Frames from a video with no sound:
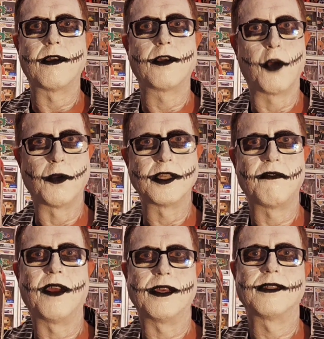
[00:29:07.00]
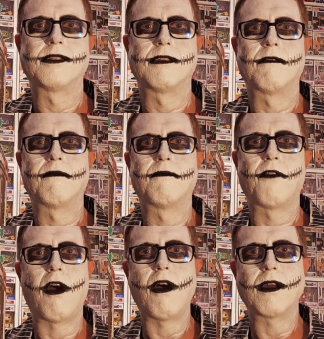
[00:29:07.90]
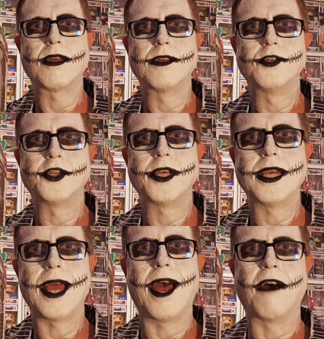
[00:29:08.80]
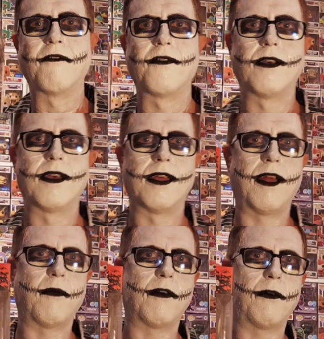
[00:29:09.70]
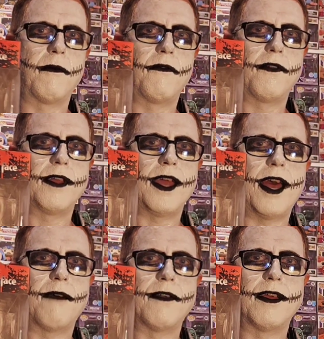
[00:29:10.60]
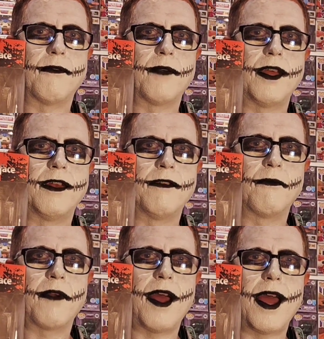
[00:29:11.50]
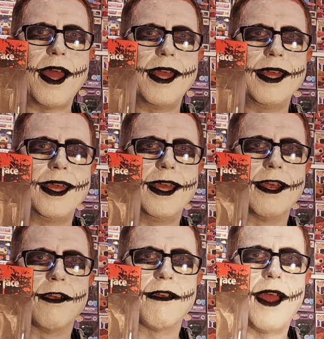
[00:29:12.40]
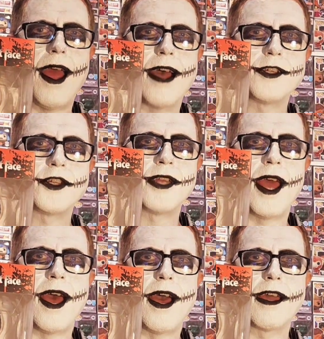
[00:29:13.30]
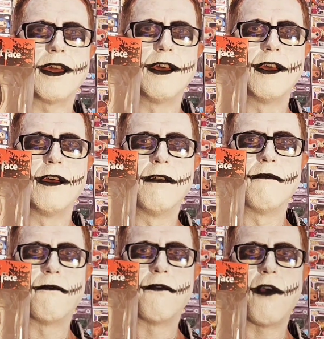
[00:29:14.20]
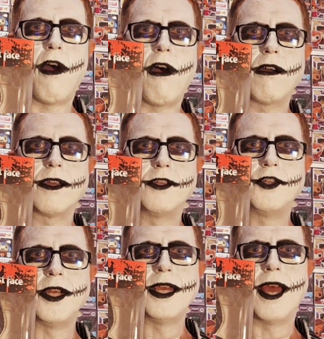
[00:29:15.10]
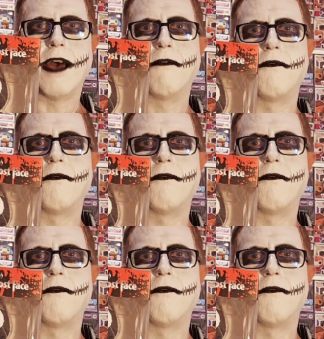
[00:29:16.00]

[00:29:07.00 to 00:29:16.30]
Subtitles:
Ghostface, FrogGF. And I will hopefully have it written right here, hashtag FrogGF,